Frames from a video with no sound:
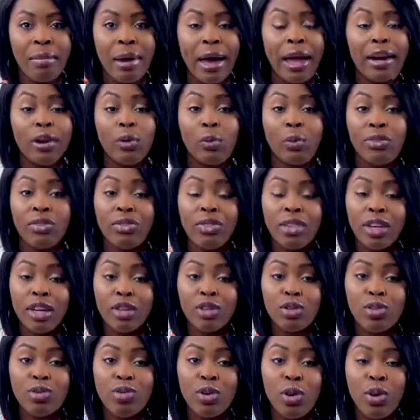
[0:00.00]
I don't think
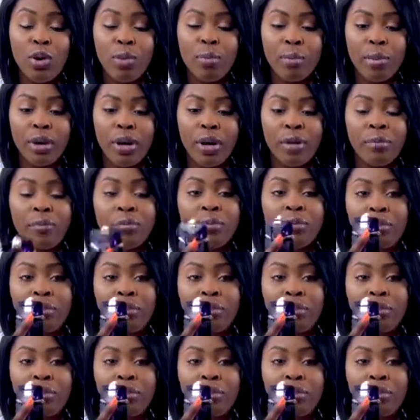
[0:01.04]
so, but